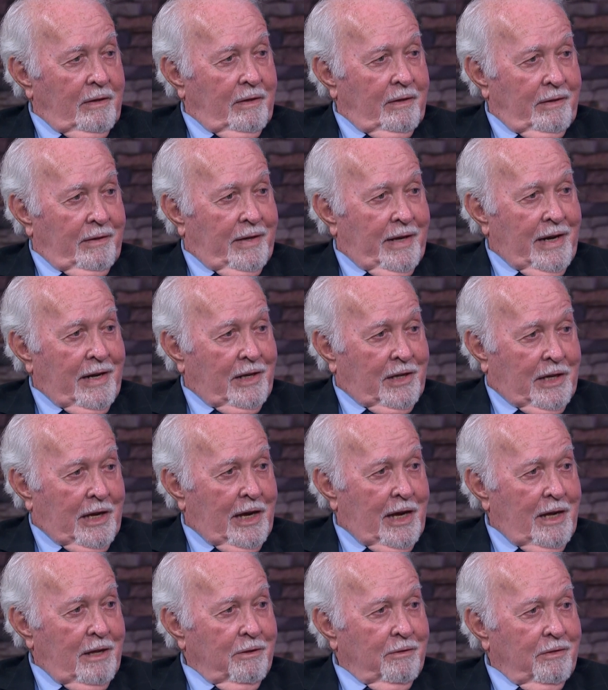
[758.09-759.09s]
Dean
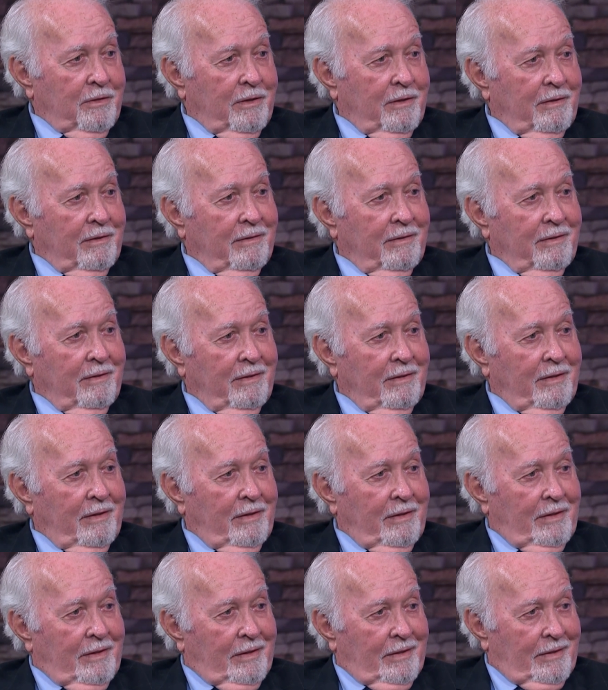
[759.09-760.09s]
Keith,
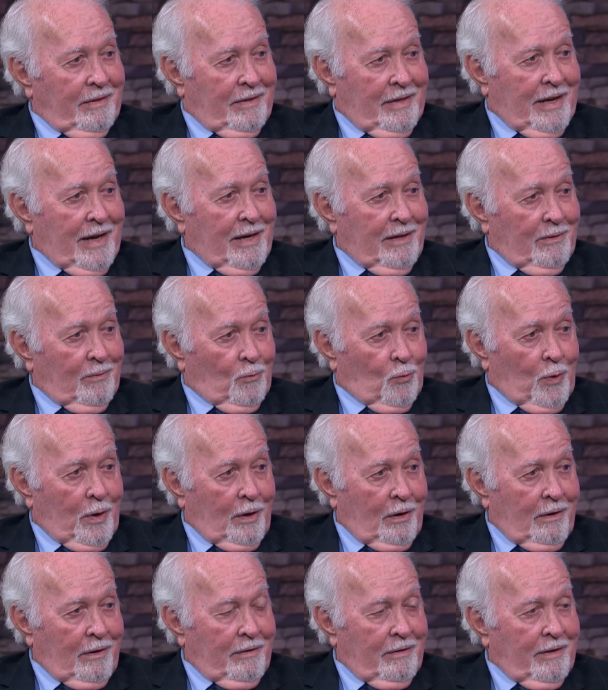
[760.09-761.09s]
Dean
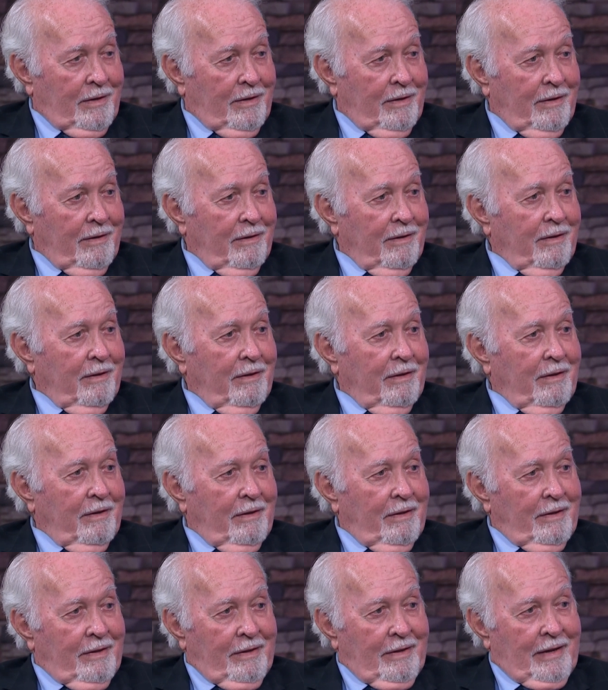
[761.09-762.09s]
Willard, yeah.
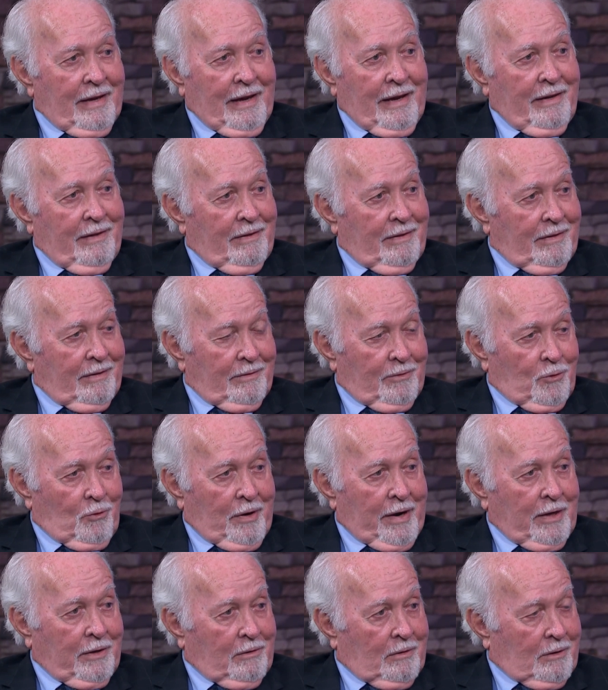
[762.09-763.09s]
And
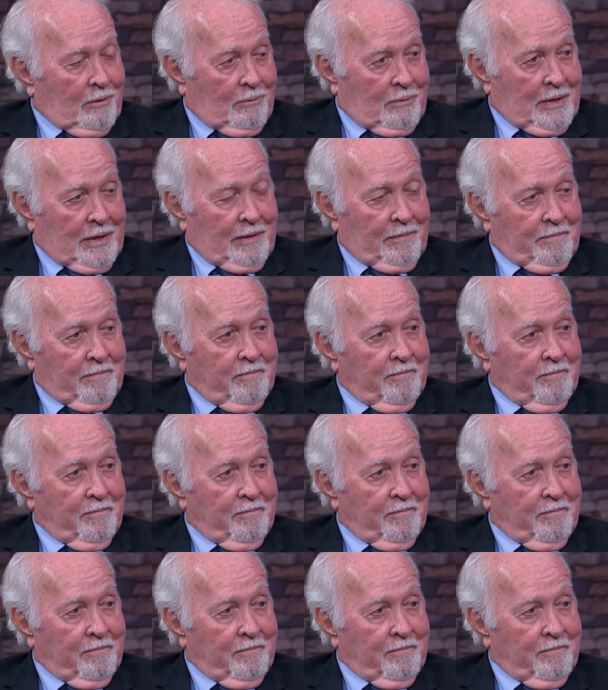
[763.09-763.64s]
Director